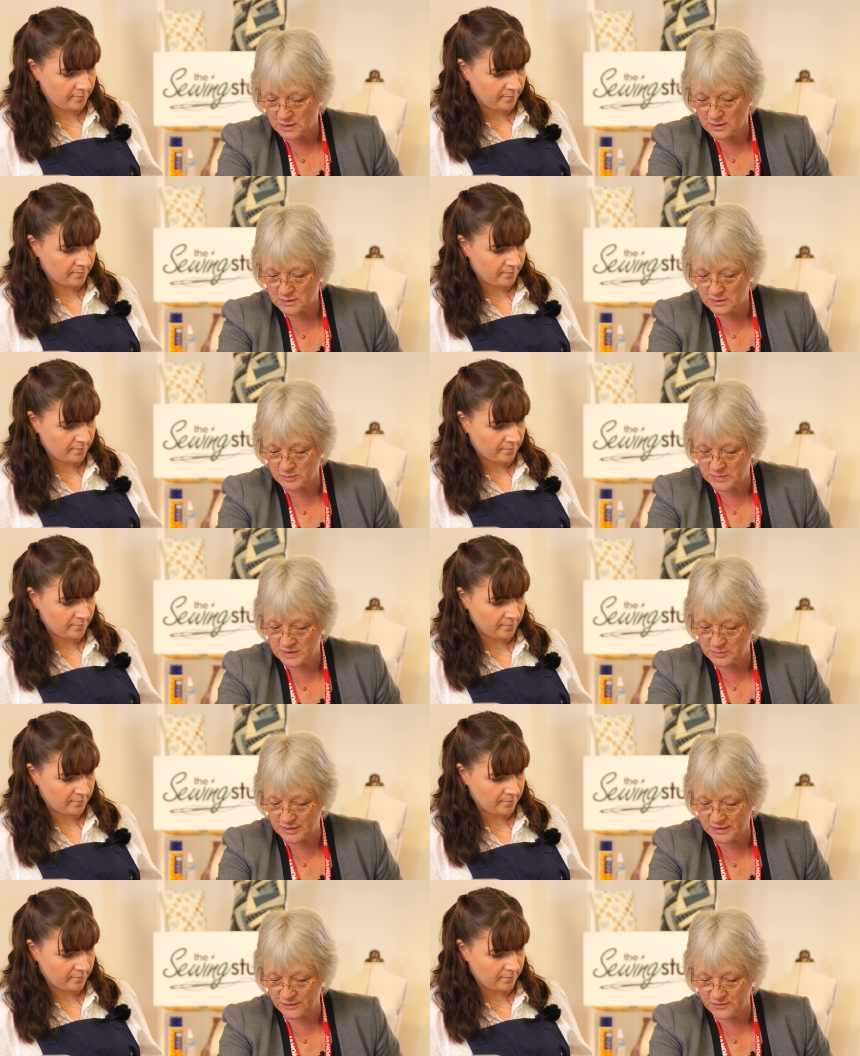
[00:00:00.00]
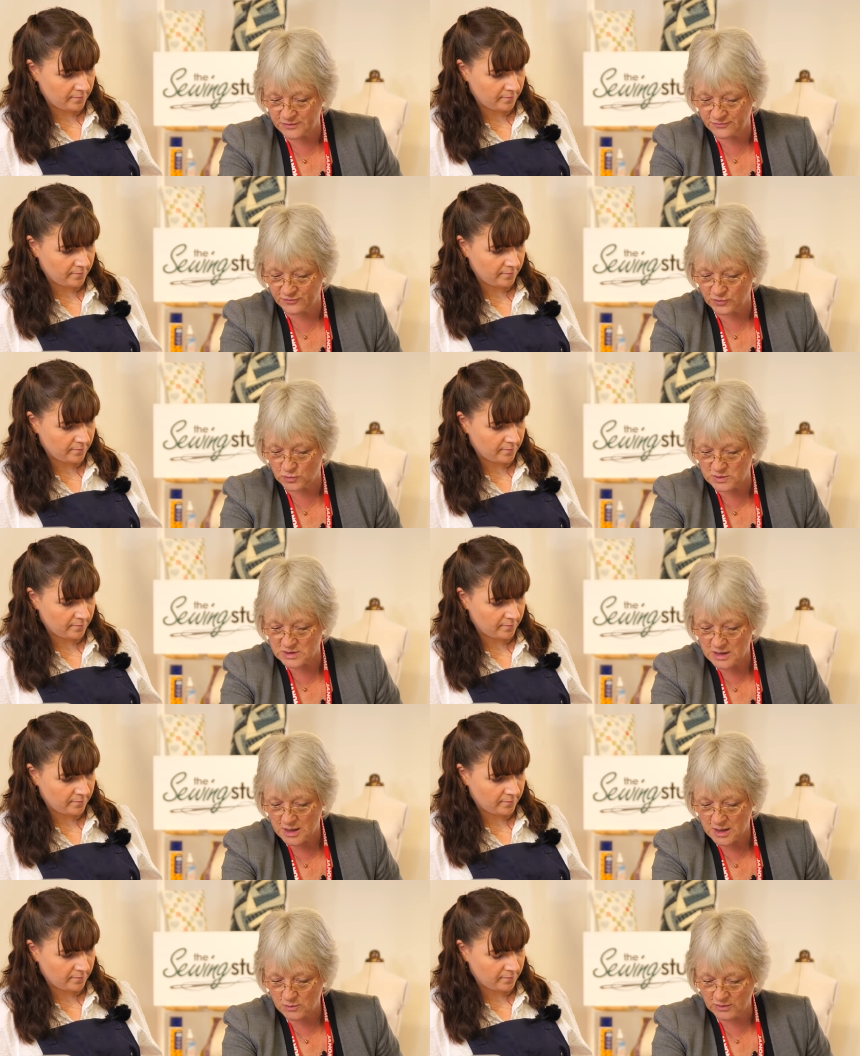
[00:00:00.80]
Speaker 1: in the middle of the foot.
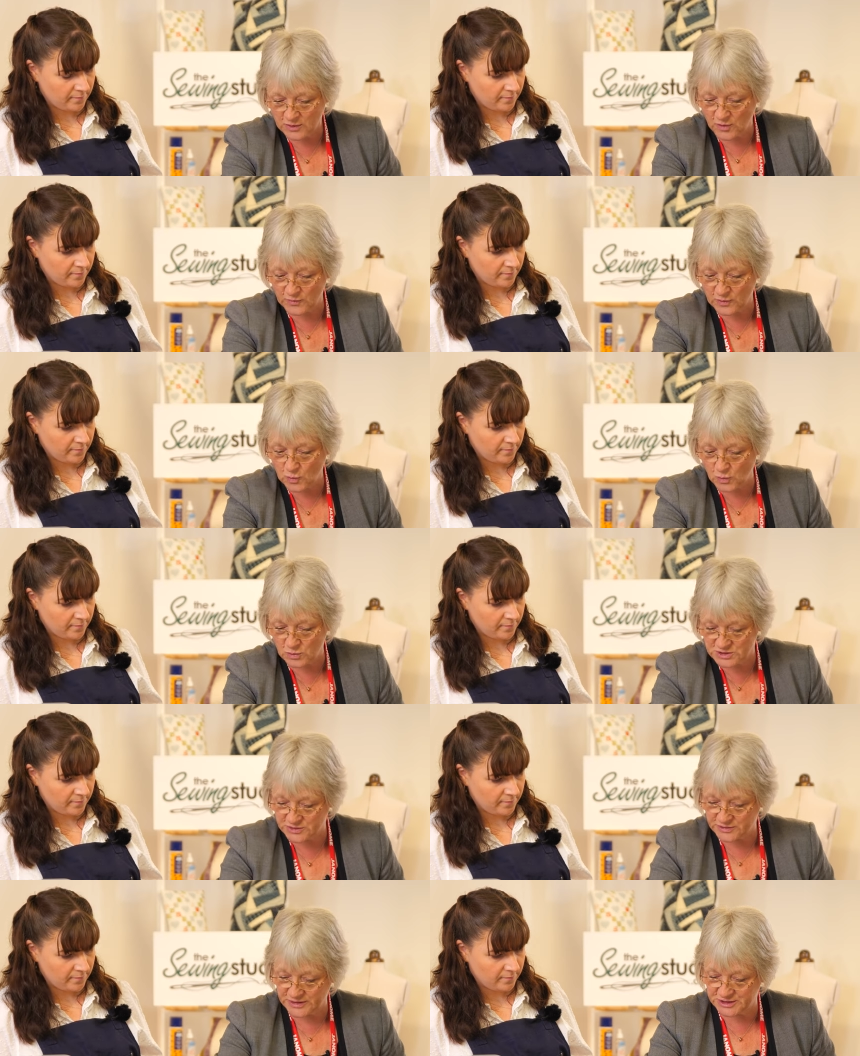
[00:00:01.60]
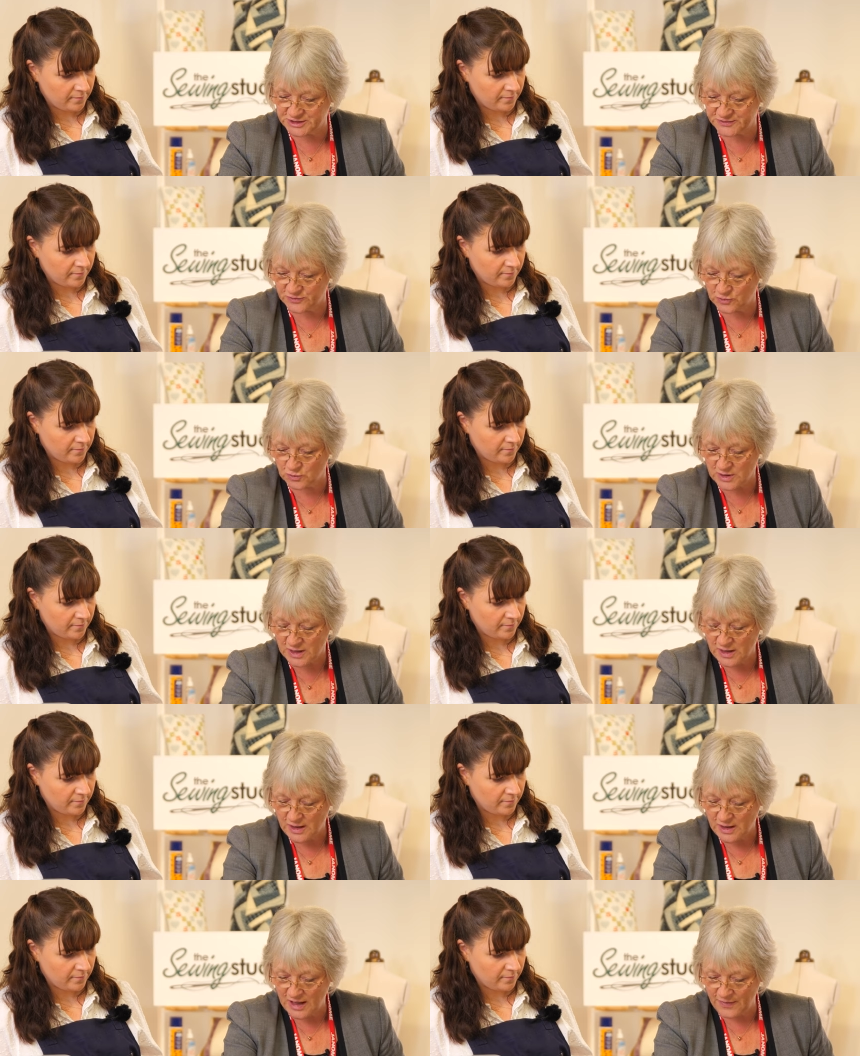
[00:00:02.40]
We've got the 1/4 inch foot
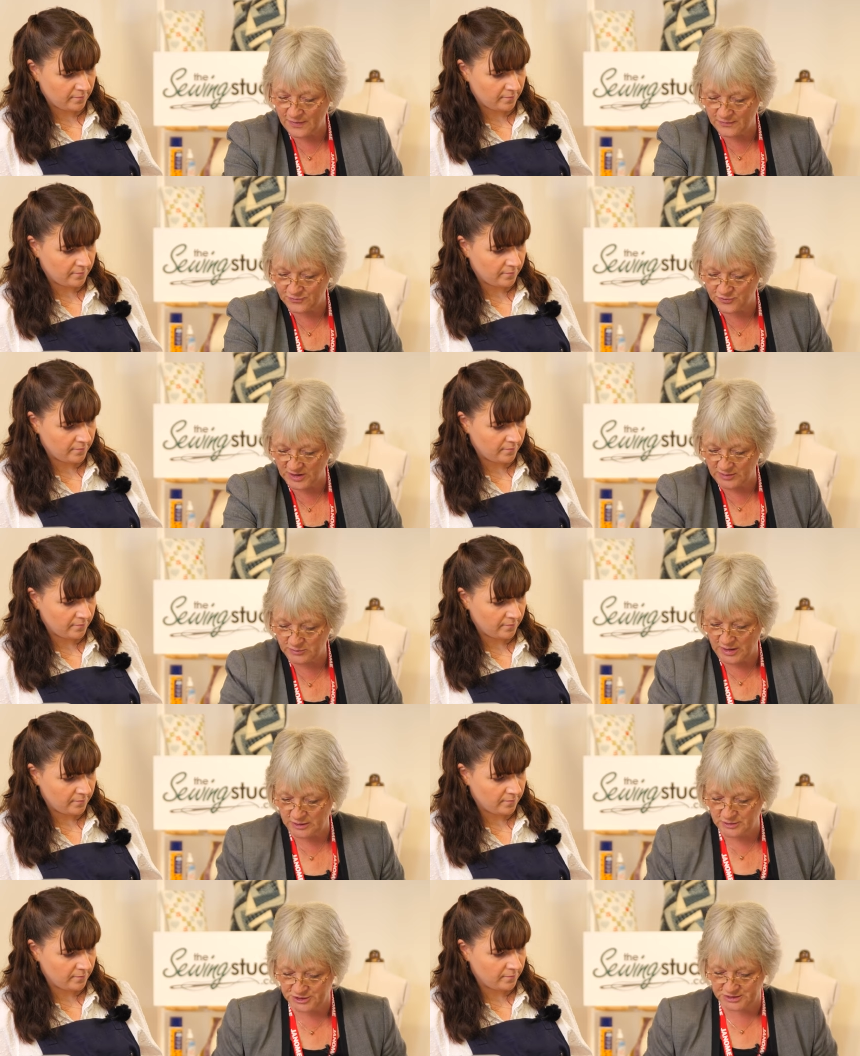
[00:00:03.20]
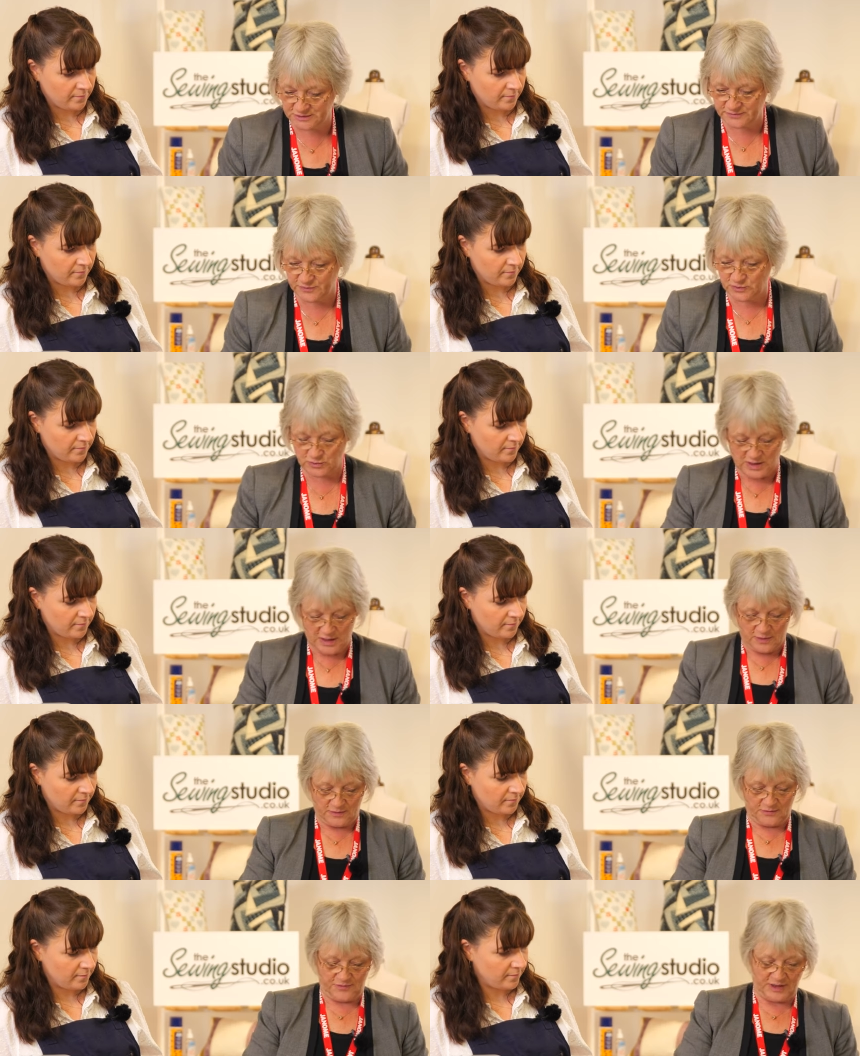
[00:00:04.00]
and the free motion foot.
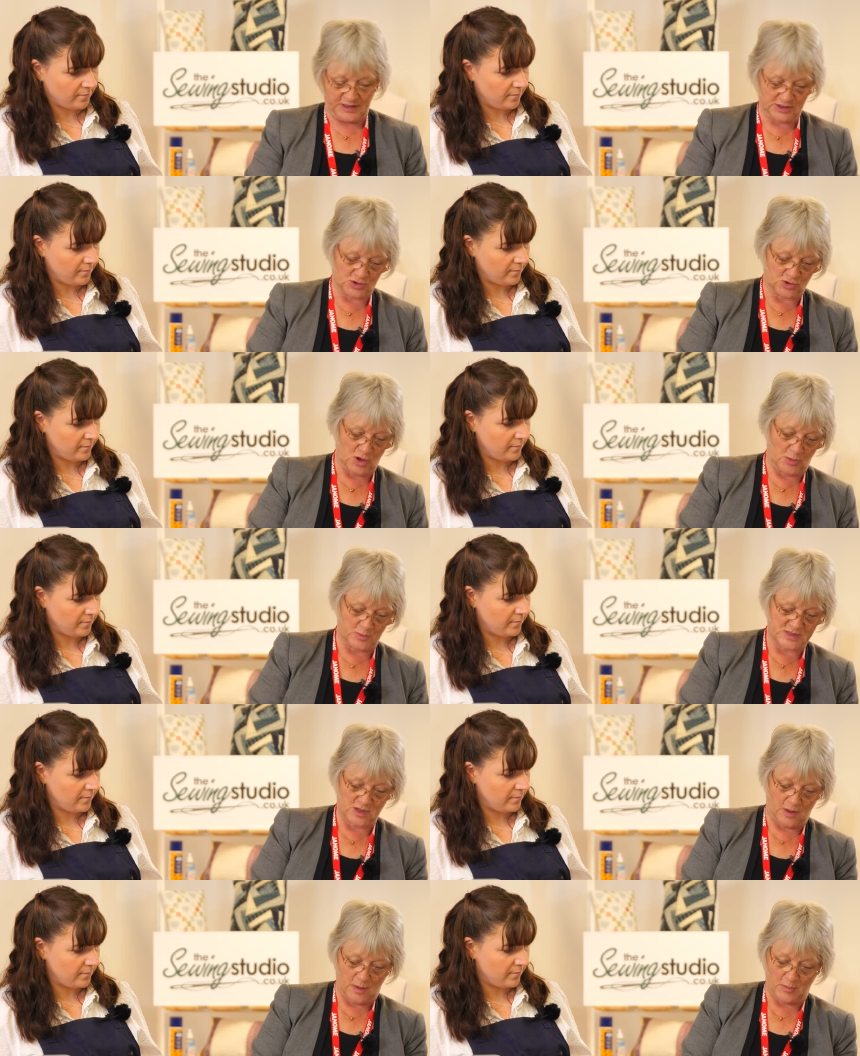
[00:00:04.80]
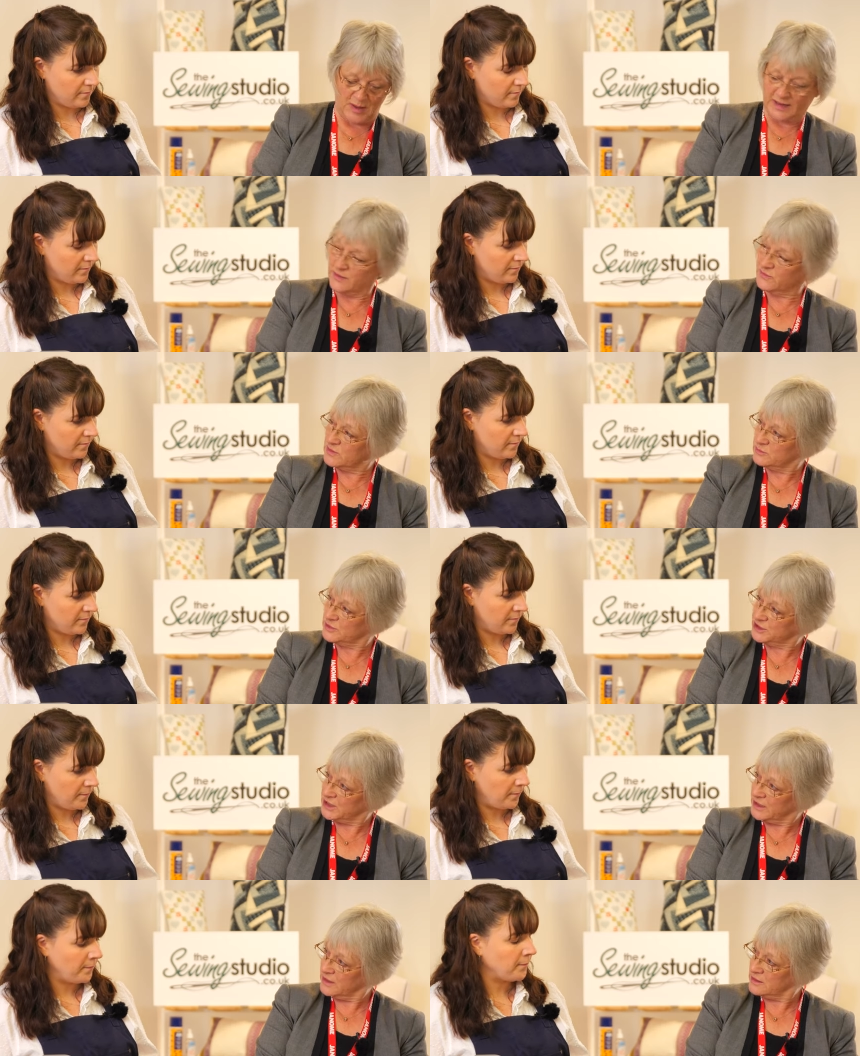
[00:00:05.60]
The feed drops on the back of the
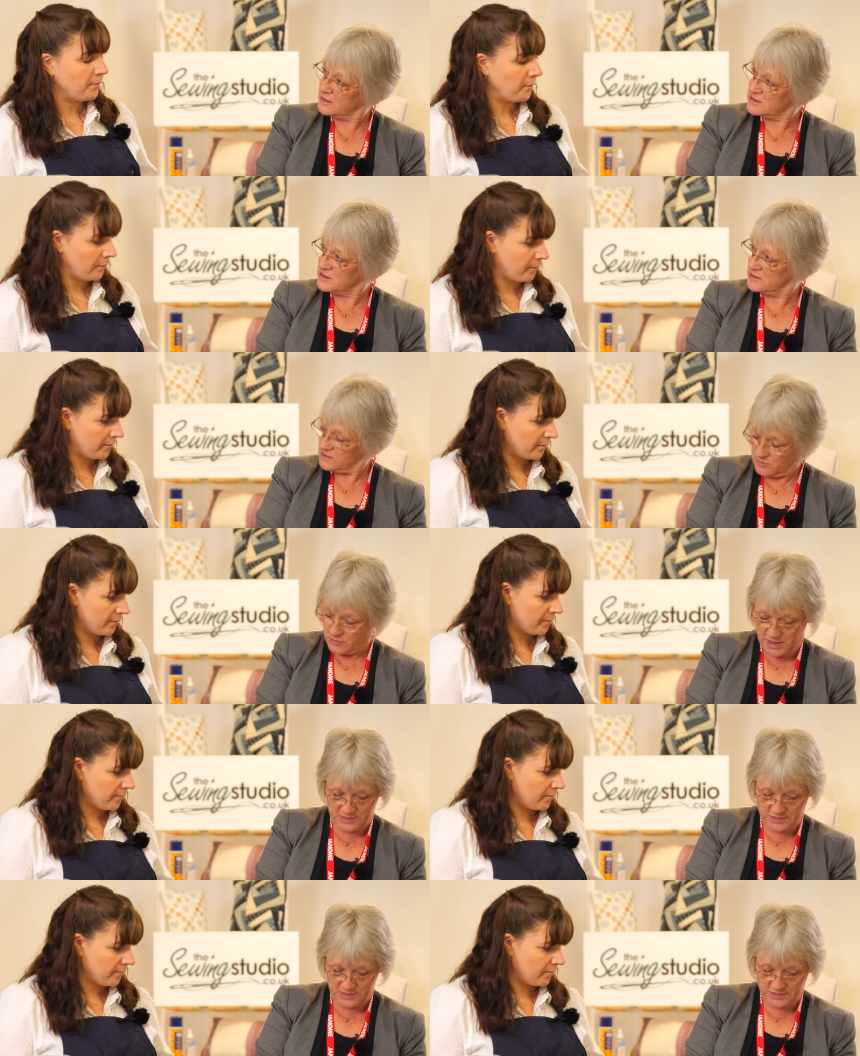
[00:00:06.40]
machine as it does on